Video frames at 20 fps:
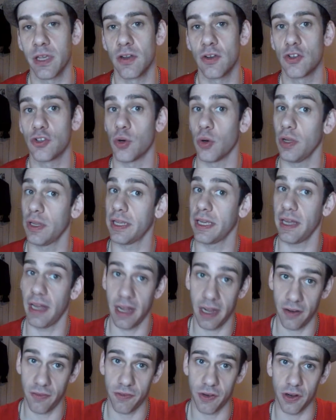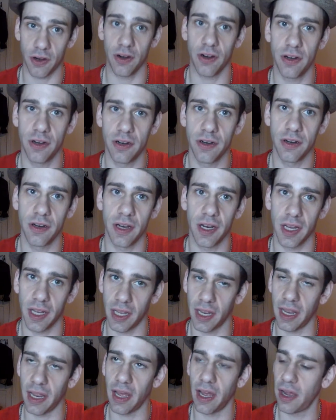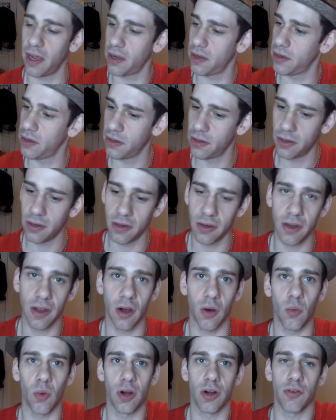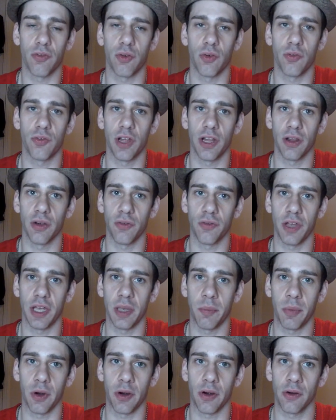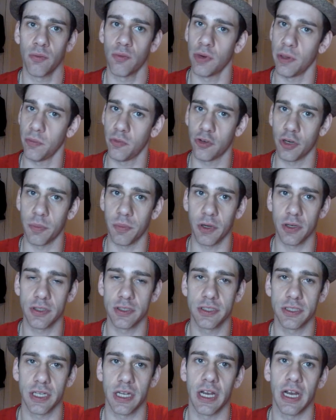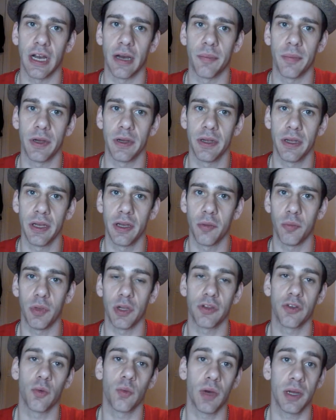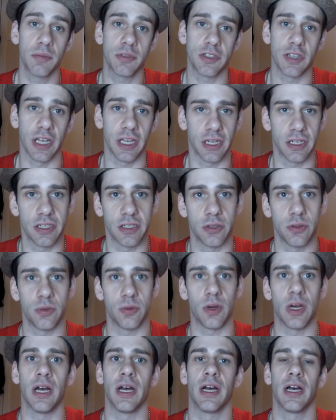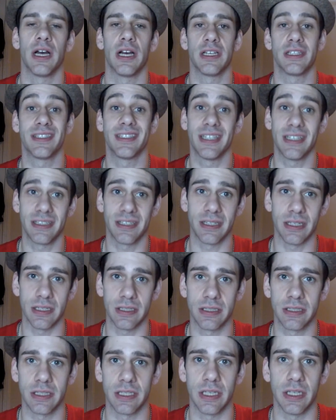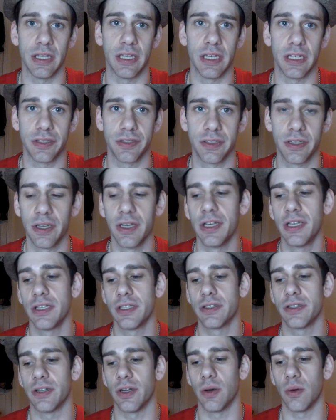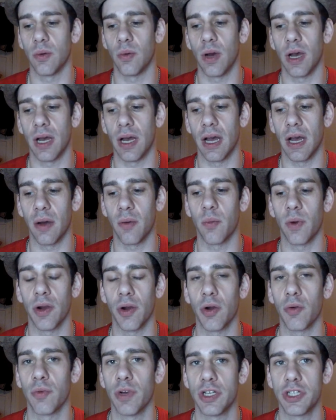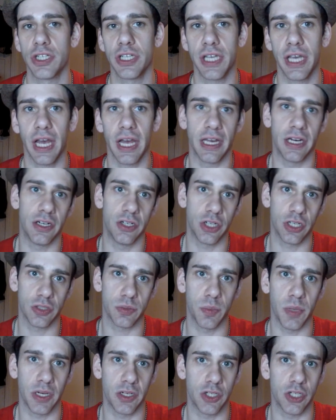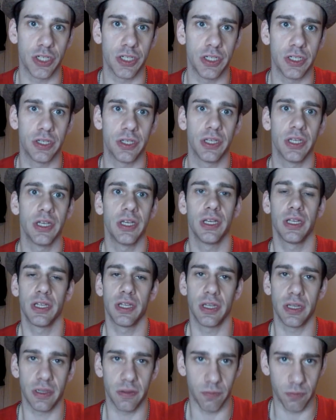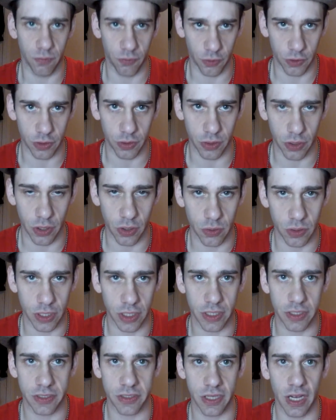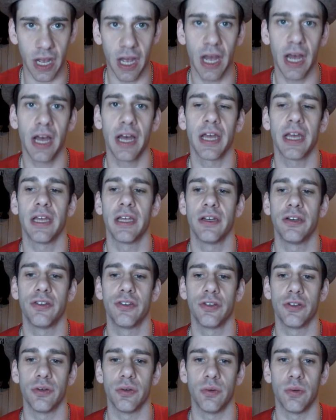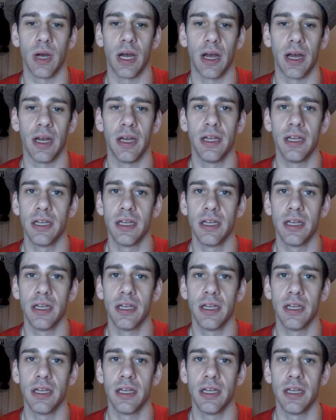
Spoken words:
shortly after, a wonderful fellow vapor, Rip Trippers, built a website to assist us in this. So where originally I had just mentioned for you to go to CASA and to